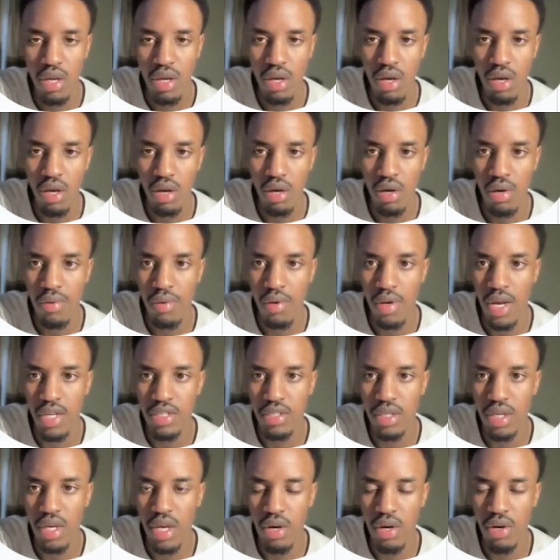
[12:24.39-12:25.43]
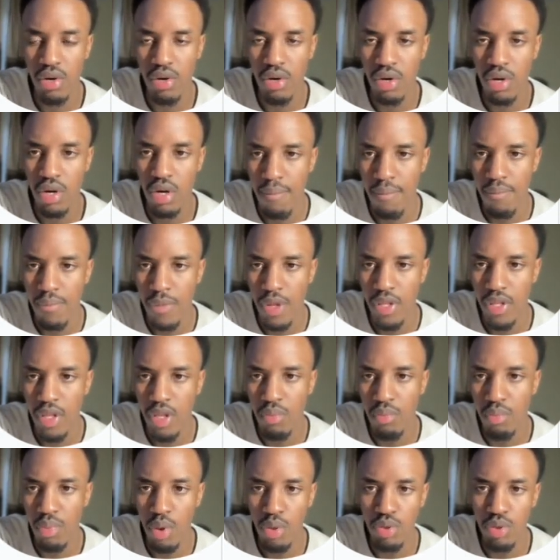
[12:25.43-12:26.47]
as a header, and
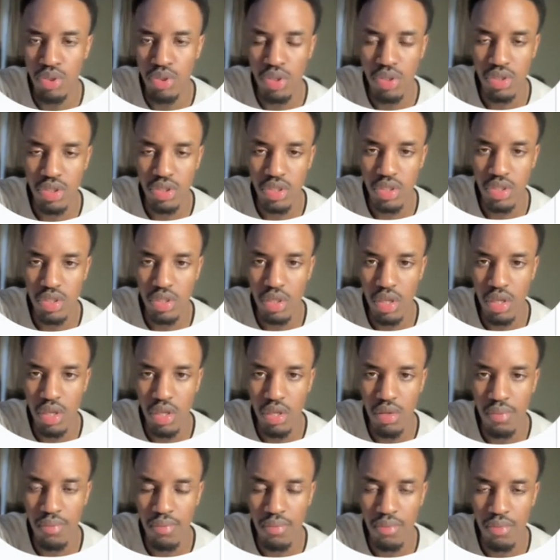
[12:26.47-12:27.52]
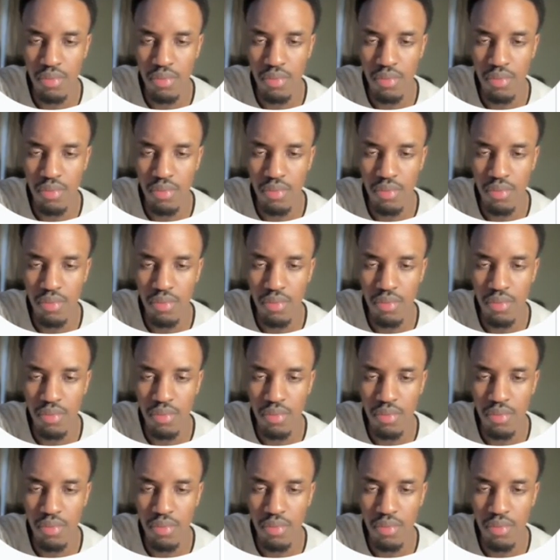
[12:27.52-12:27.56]
then post consistently.